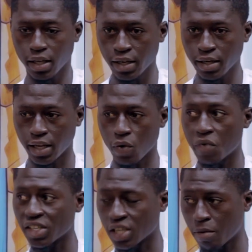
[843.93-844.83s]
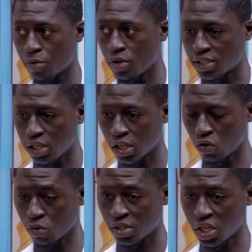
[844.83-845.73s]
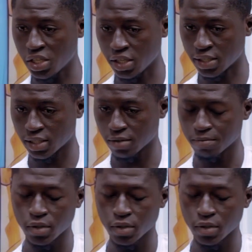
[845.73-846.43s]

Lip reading: in the UEFA Champions League group stages.